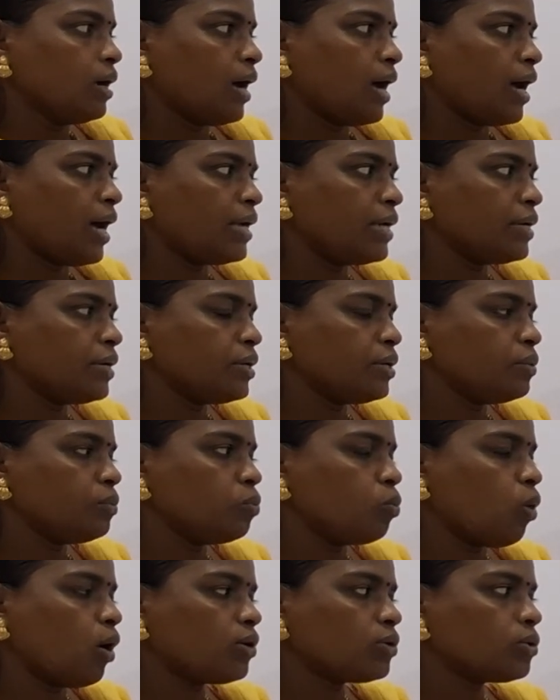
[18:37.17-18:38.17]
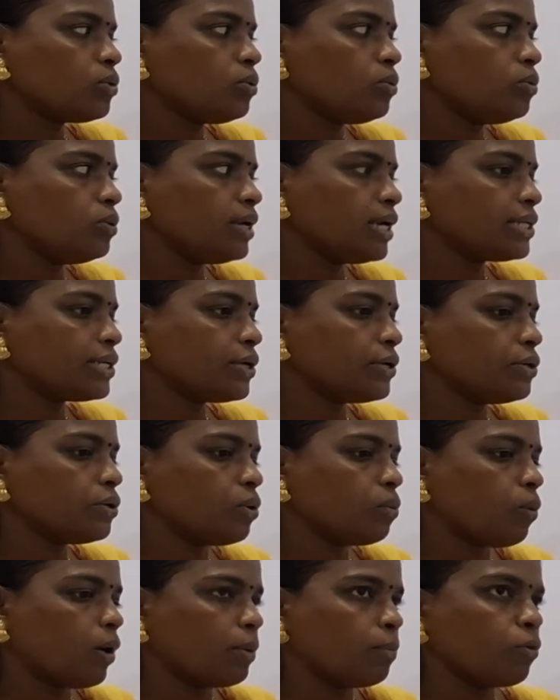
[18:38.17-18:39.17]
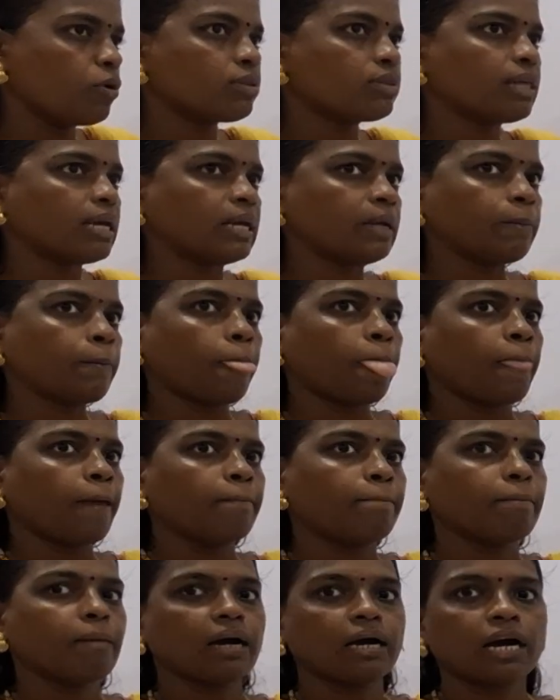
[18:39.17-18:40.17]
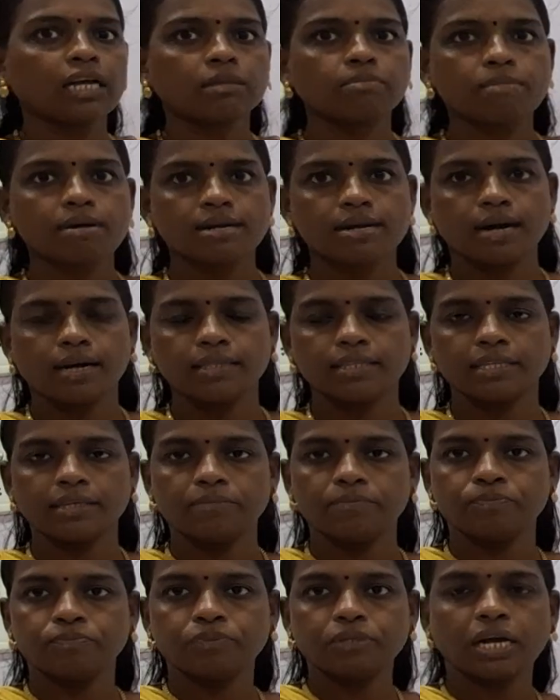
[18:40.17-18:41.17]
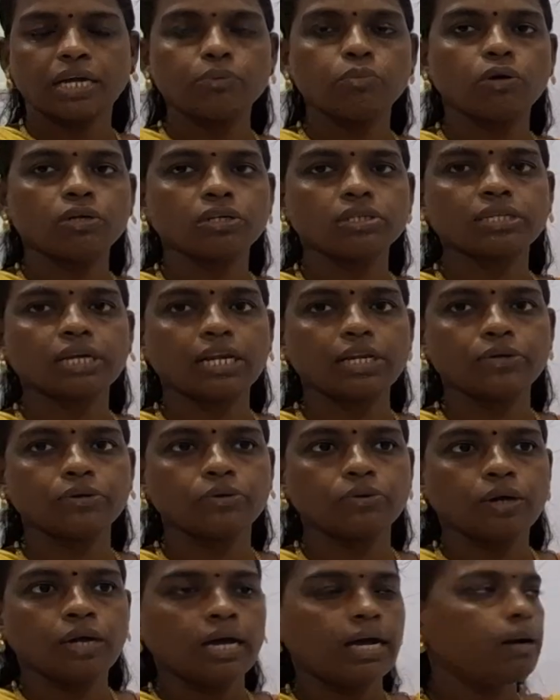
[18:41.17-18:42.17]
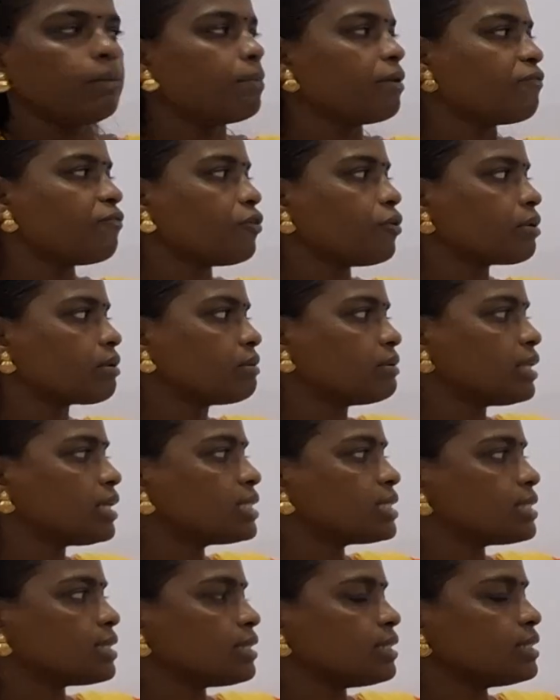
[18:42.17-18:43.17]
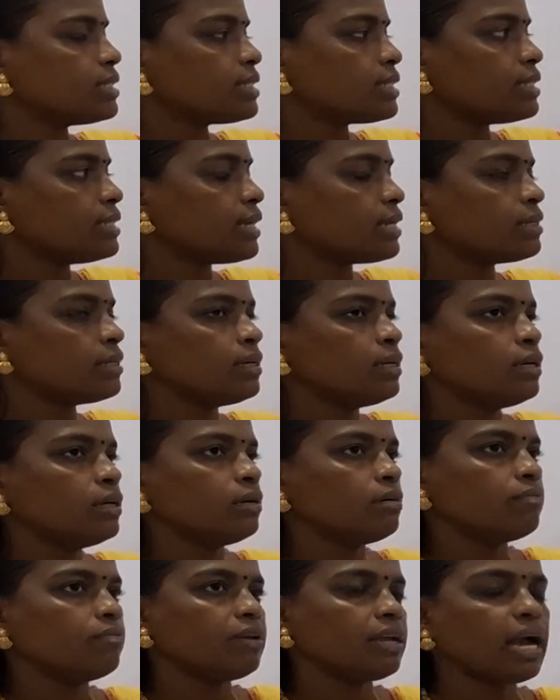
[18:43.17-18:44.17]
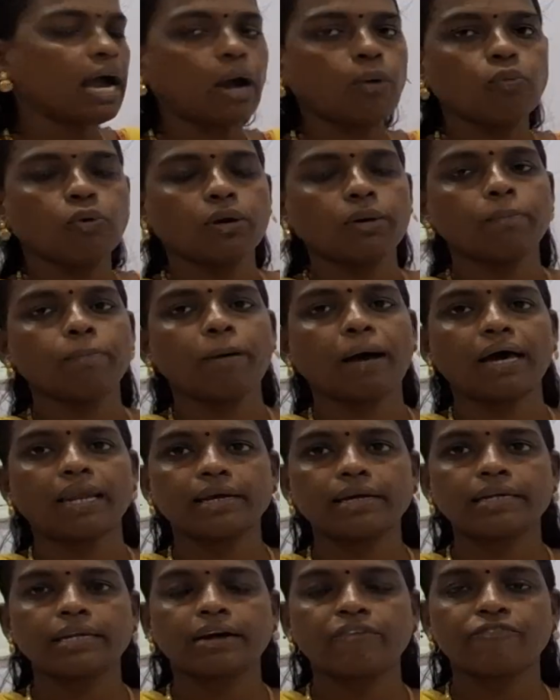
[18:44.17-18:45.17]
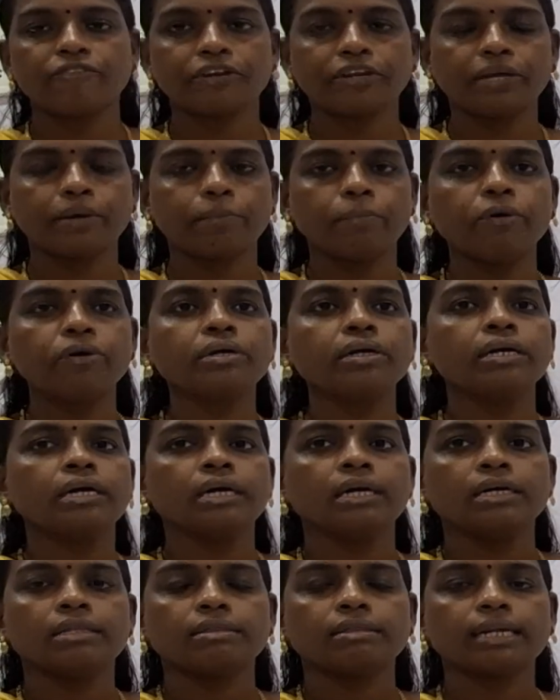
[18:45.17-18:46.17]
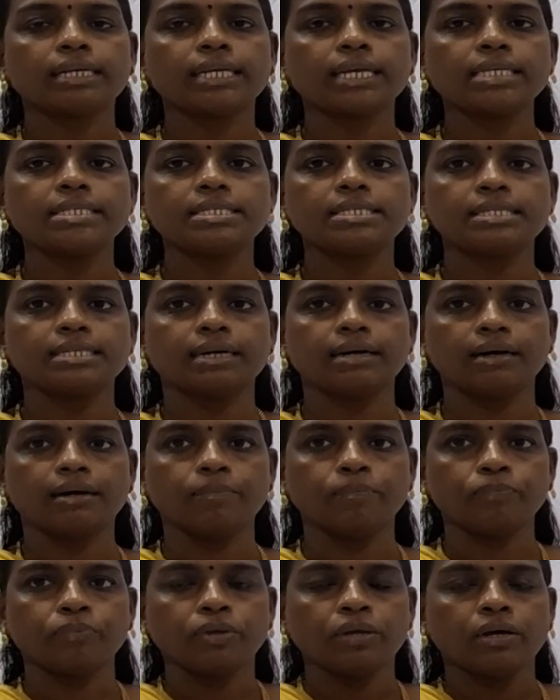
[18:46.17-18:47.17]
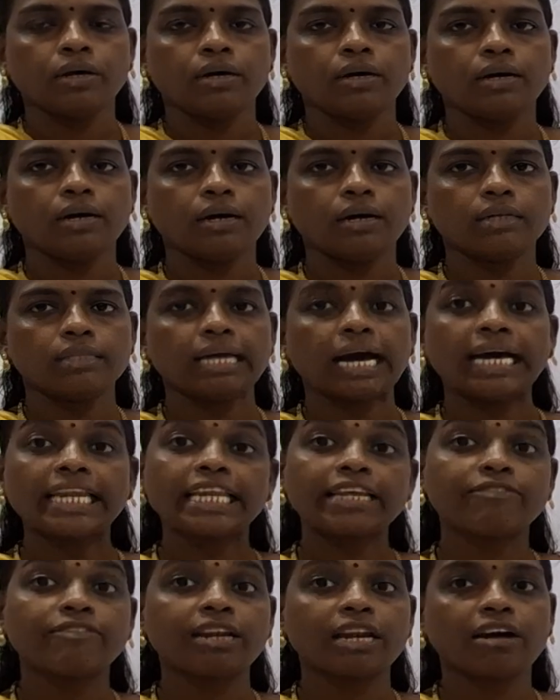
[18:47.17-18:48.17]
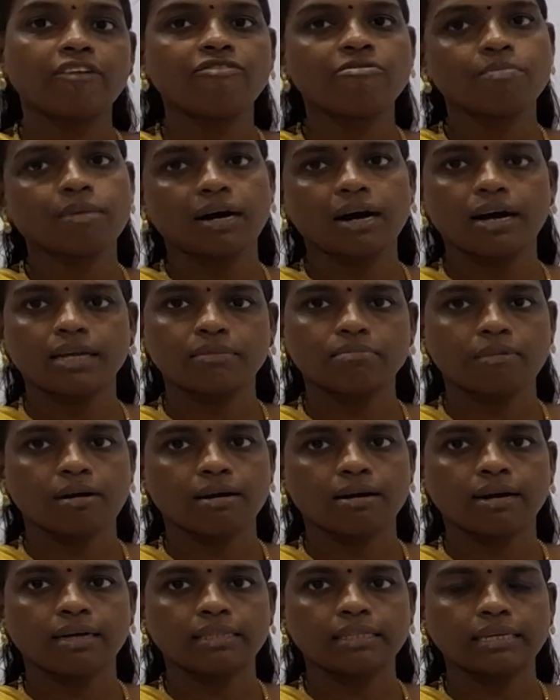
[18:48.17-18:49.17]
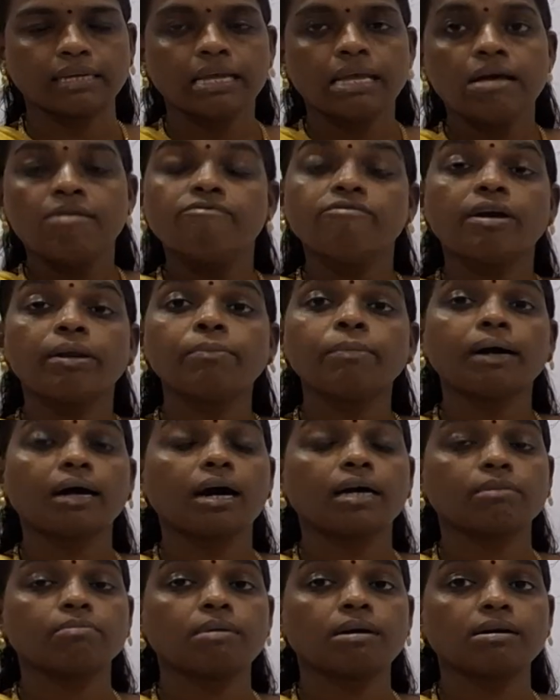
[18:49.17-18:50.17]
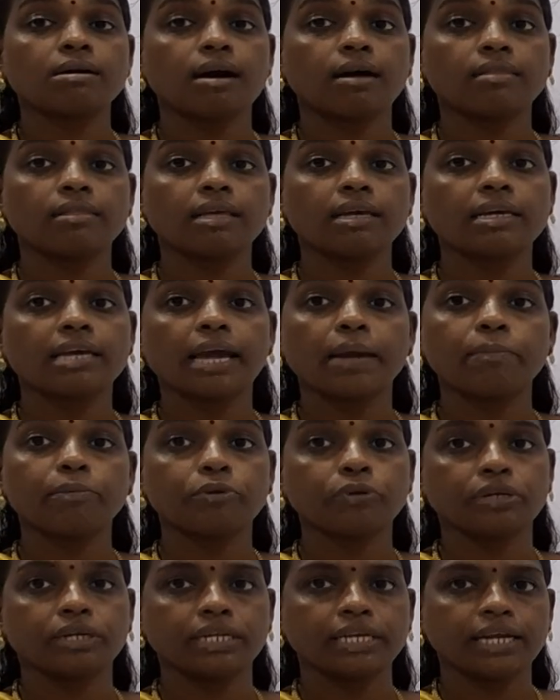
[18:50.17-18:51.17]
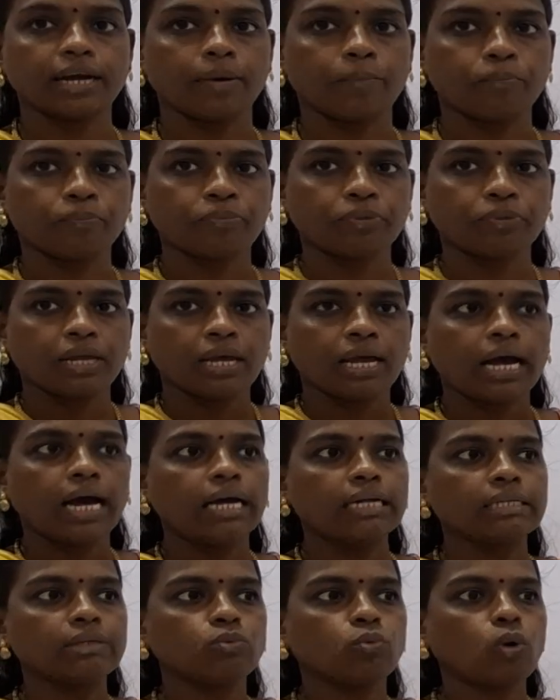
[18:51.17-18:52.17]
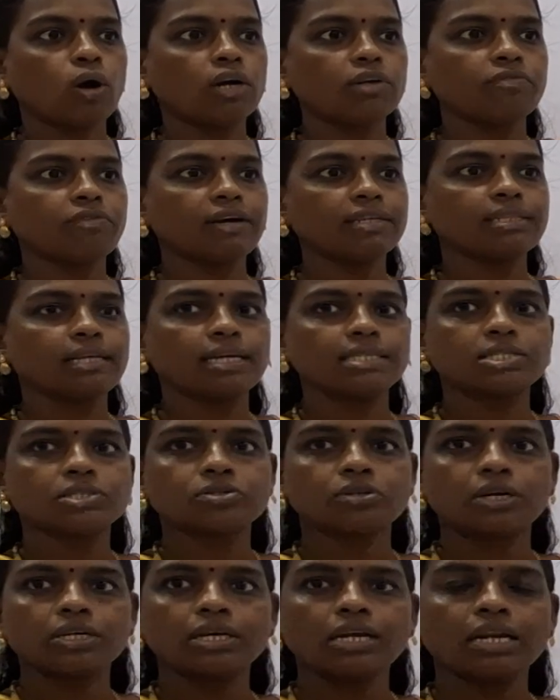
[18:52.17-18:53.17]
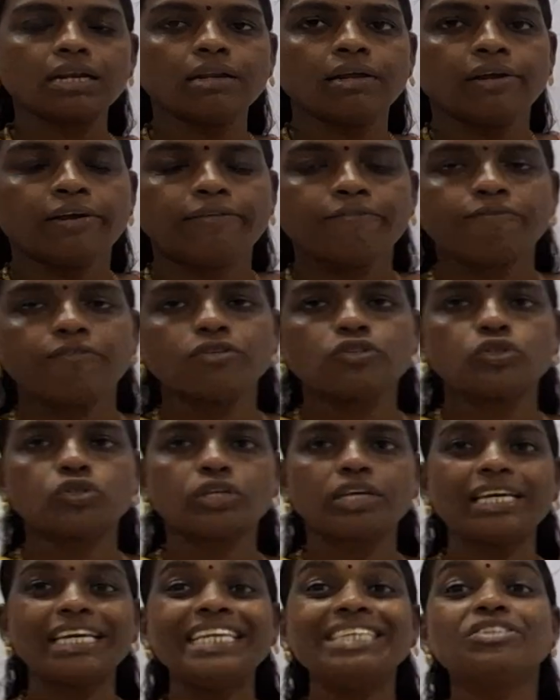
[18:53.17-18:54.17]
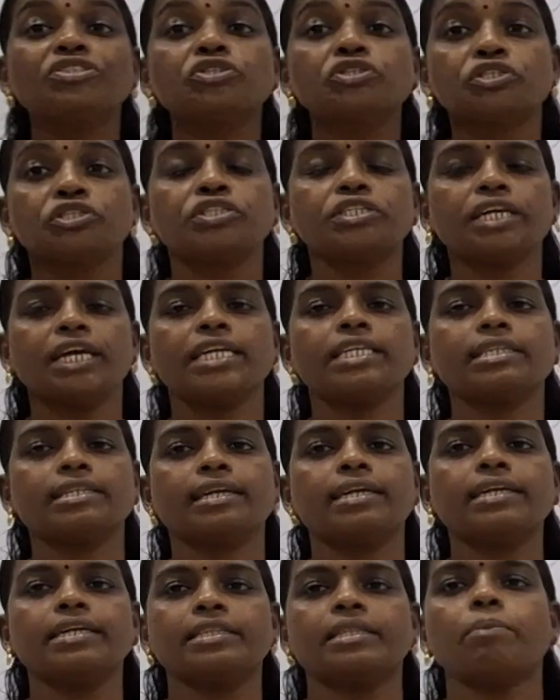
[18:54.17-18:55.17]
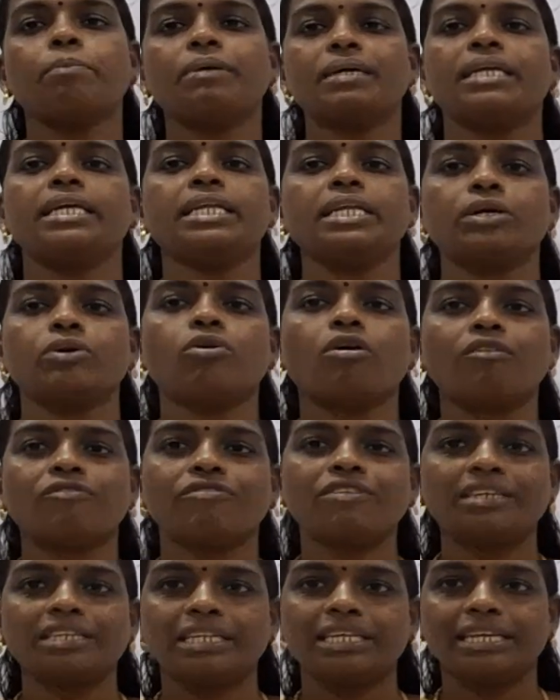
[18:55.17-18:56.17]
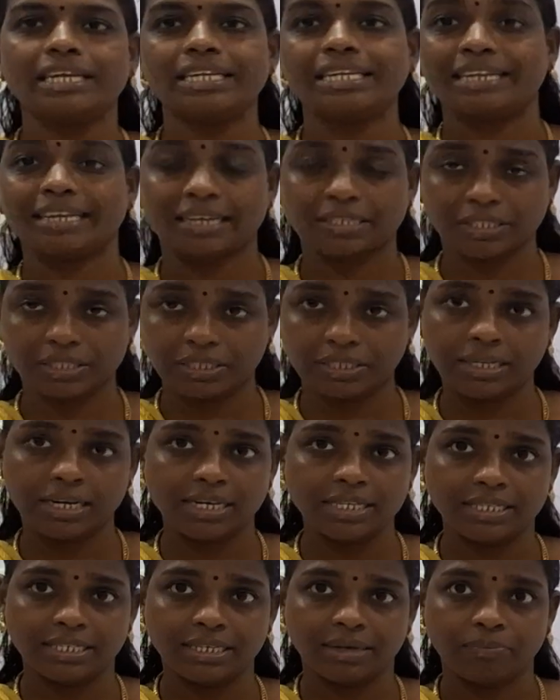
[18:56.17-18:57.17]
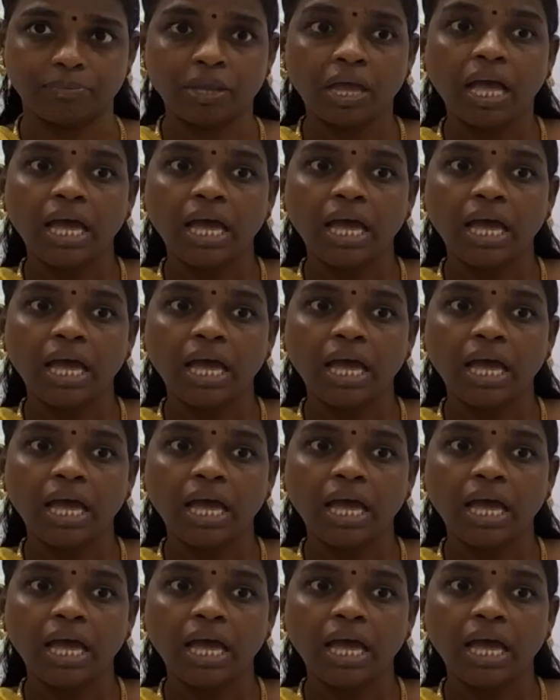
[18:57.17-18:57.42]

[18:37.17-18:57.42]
I want to let you know one more thing. Mahatma Gandhi. I want to tell you, before this incident, we have one paragraph in a book, that is the arrival of Mahatma Gandhi. When Mahatma Gandhi came to India, and what were the struggle which he initiated in the beginning of Indian nationalism.